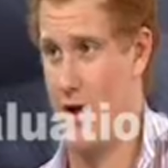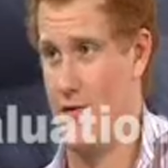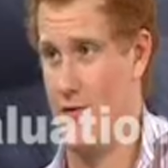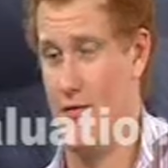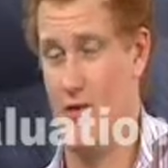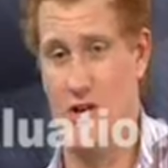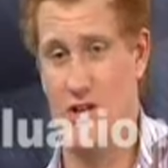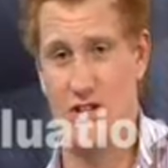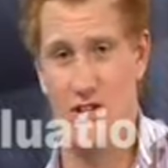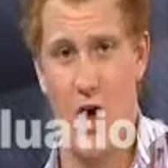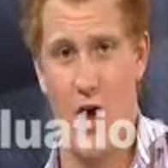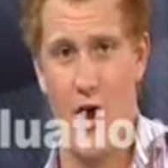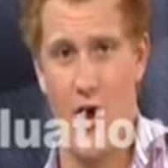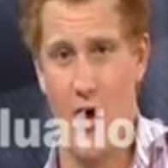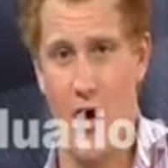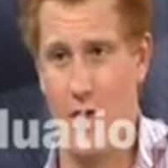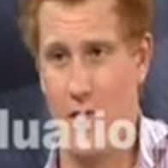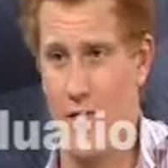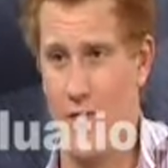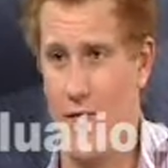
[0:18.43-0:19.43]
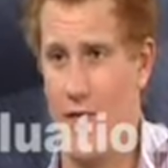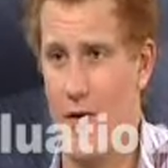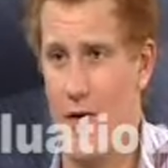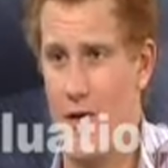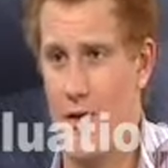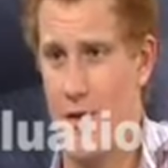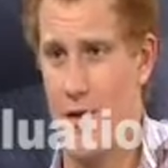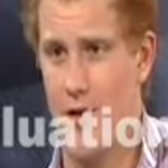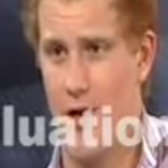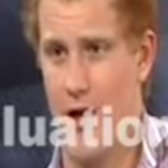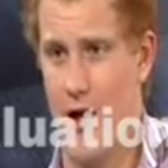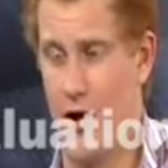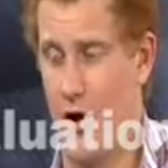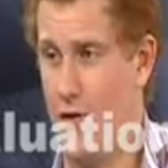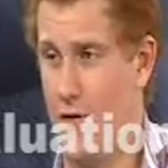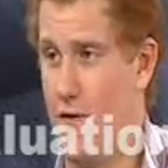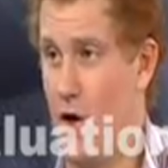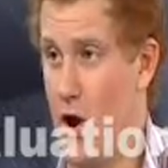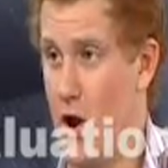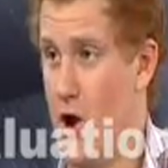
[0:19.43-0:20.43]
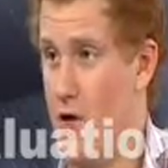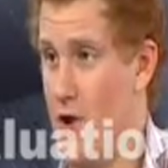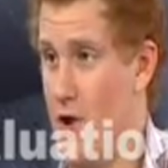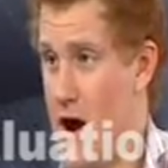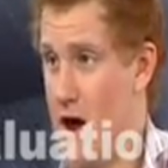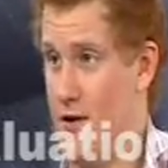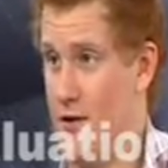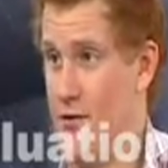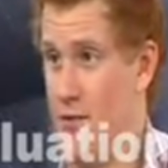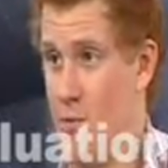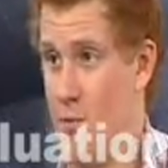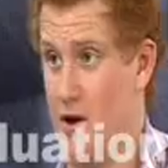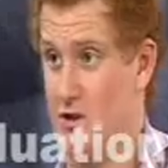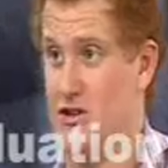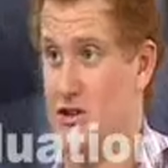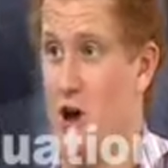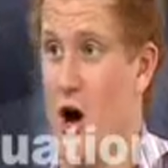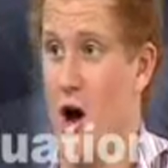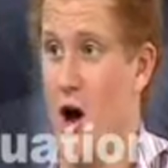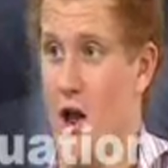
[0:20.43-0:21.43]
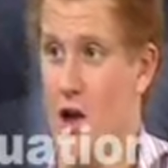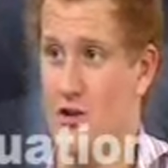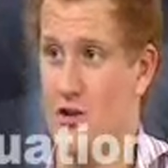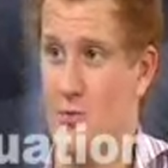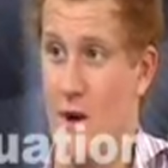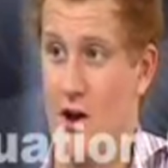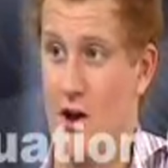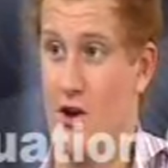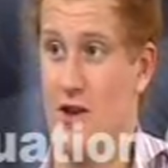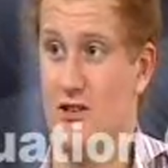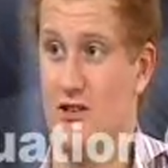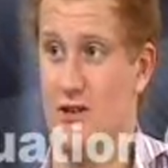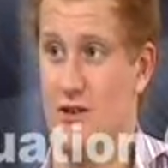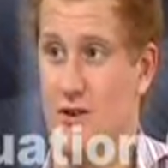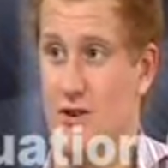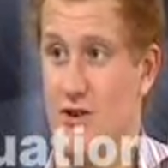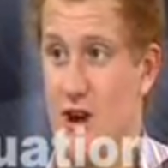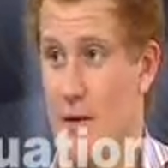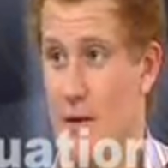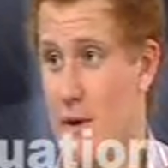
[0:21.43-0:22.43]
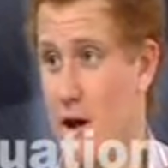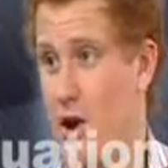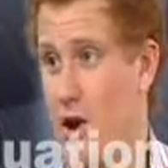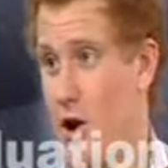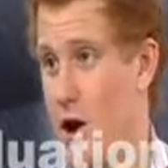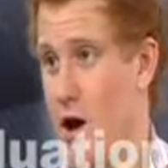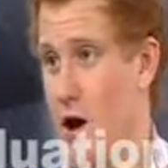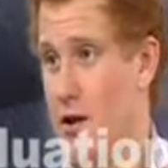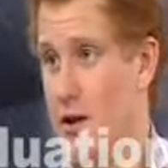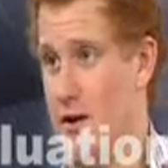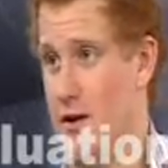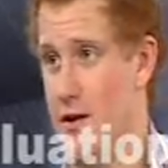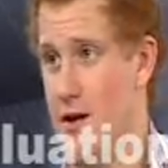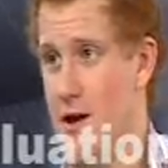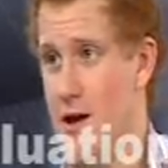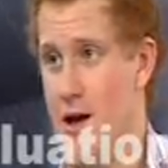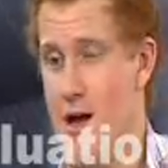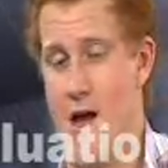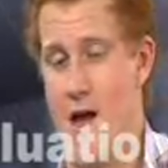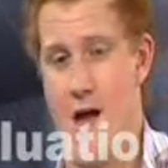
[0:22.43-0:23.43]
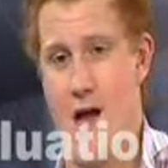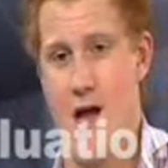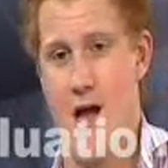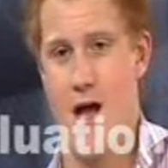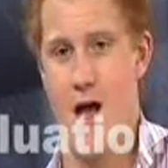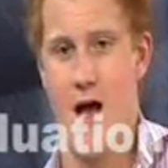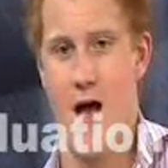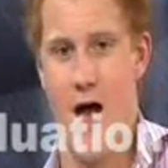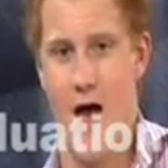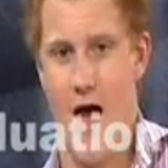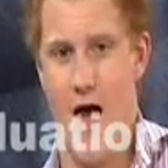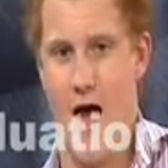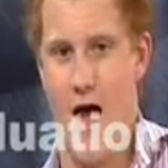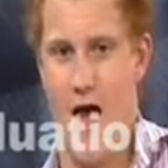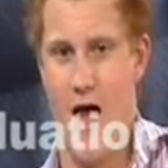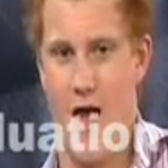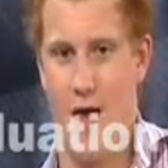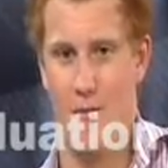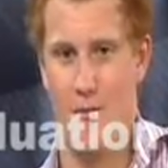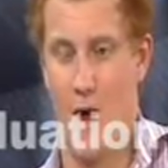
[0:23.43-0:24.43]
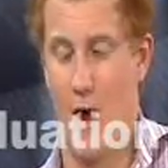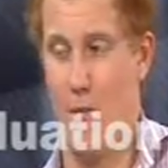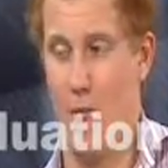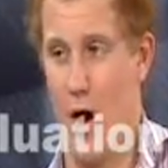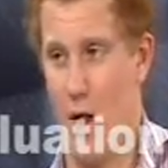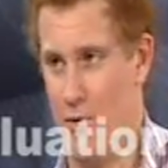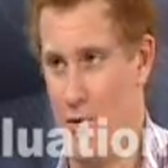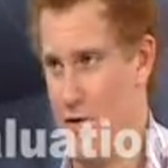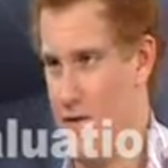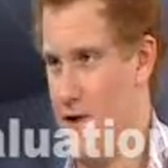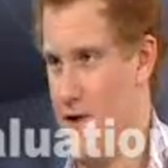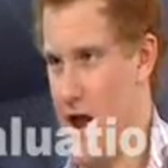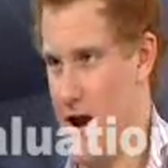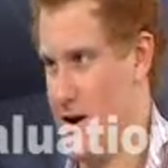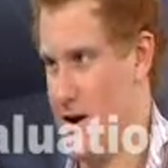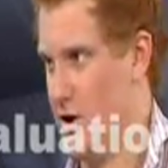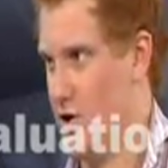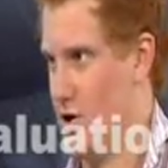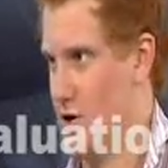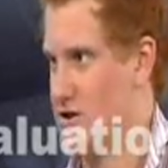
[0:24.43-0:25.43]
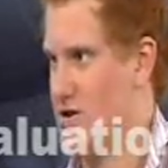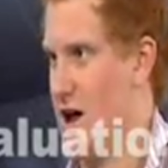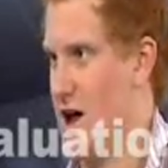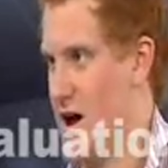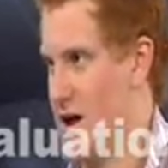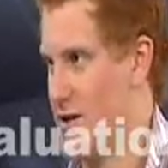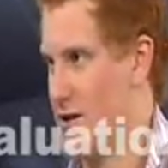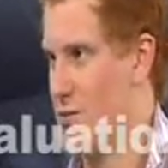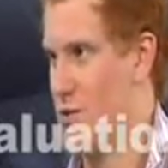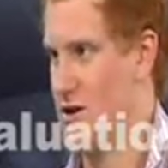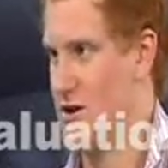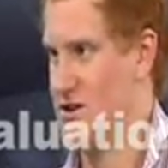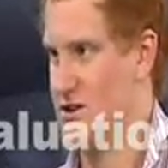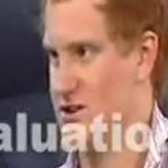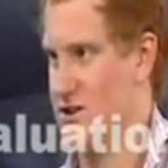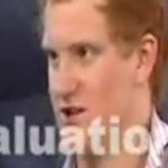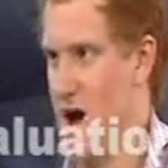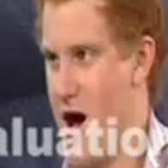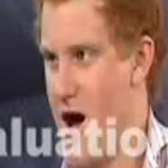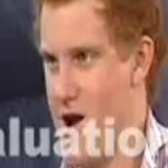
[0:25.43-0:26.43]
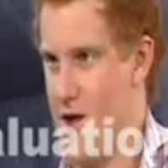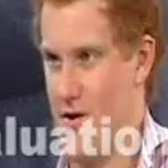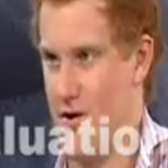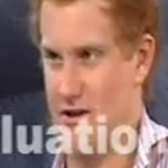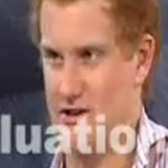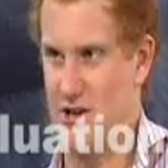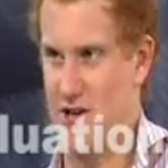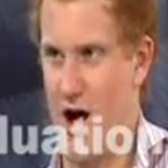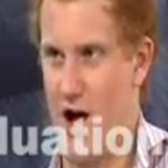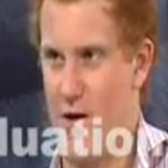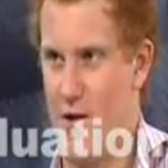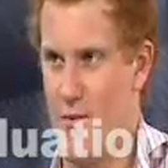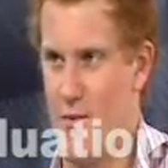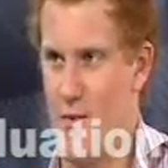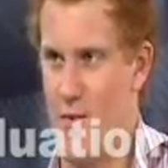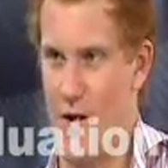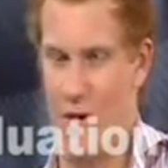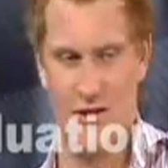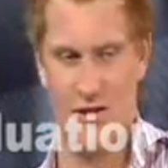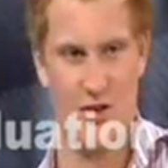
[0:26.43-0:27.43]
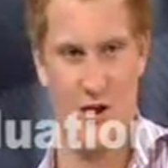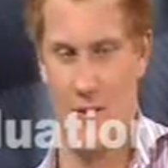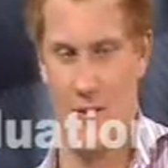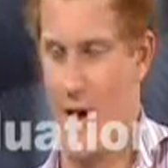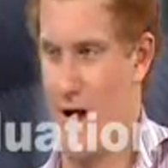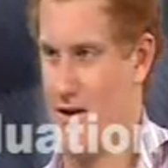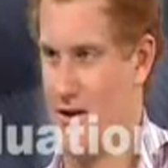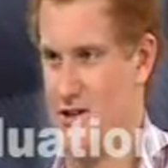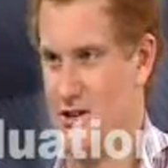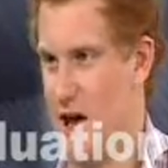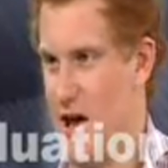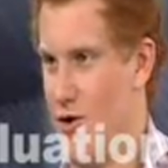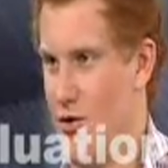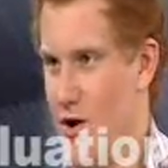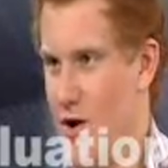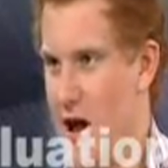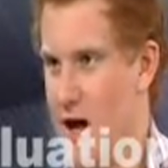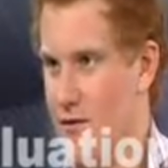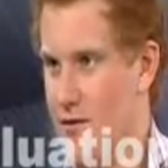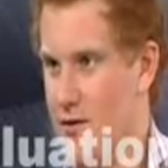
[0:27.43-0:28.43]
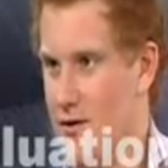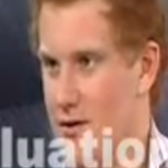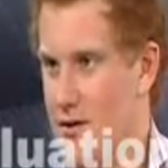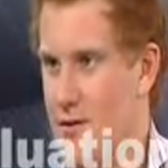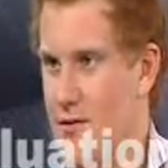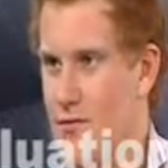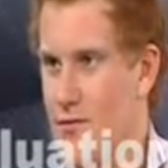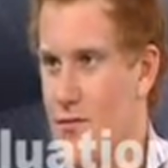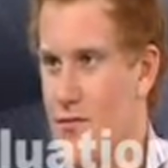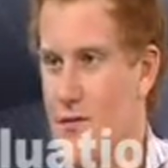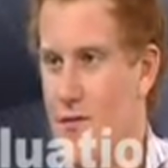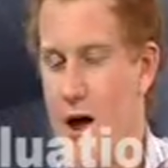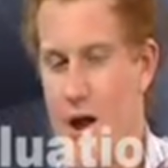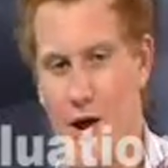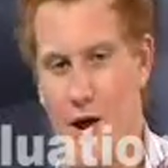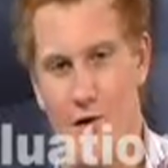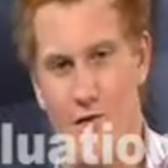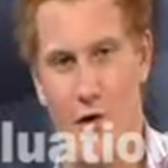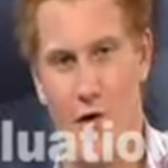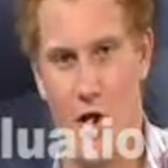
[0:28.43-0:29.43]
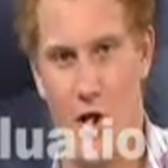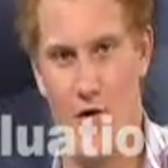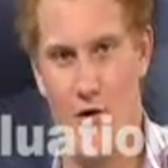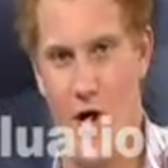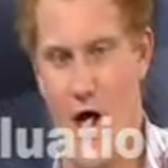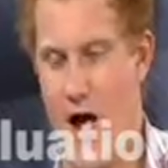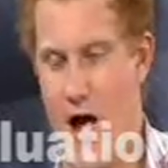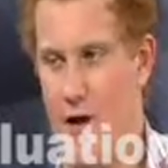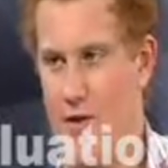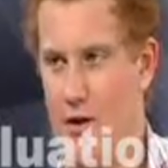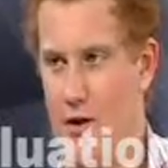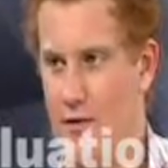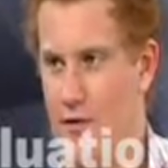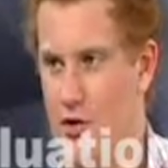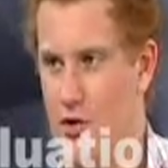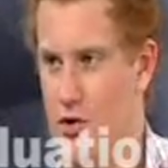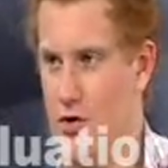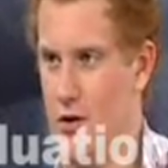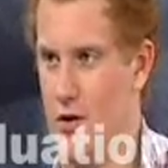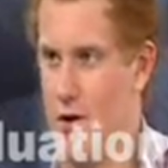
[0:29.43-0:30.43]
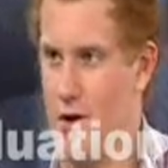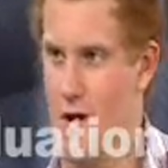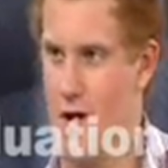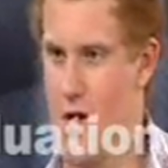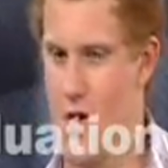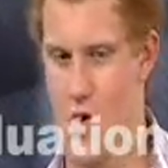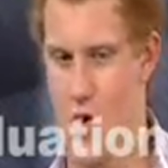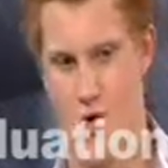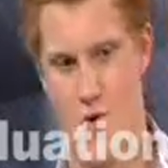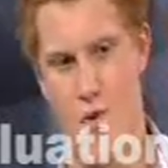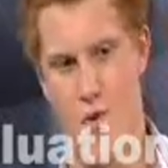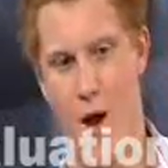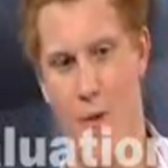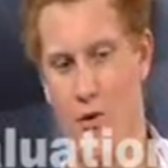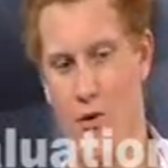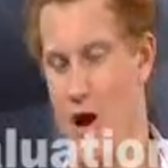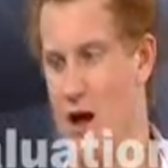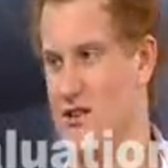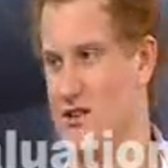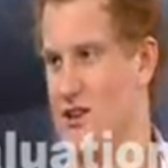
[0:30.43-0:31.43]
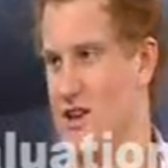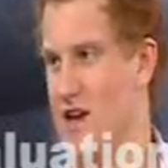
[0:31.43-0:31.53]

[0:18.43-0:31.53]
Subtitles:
first started off, I got followed around Monte Carlo with my cousin, Jack Mickelon, and my mum, who vaguely looks like Princess Diana at the time. I was only about 10 or 11. I got followed around and a few paparazzi